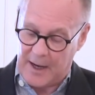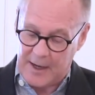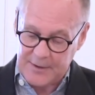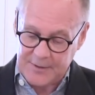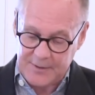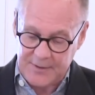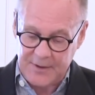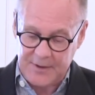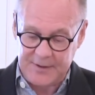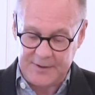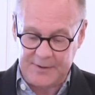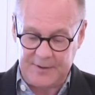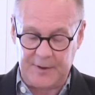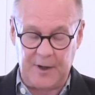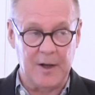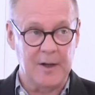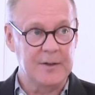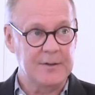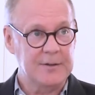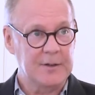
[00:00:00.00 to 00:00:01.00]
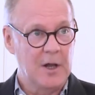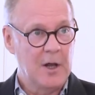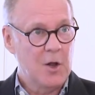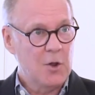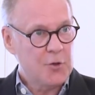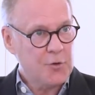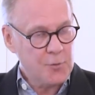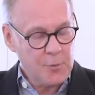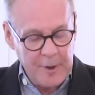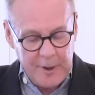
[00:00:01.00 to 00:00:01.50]
as this does,
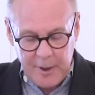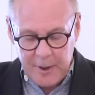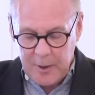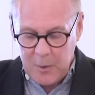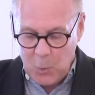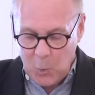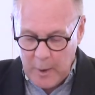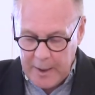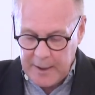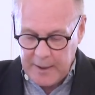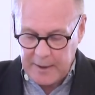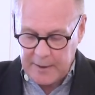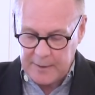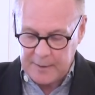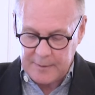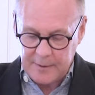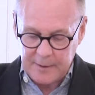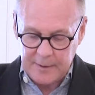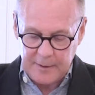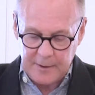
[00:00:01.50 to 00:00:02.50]
three-winged,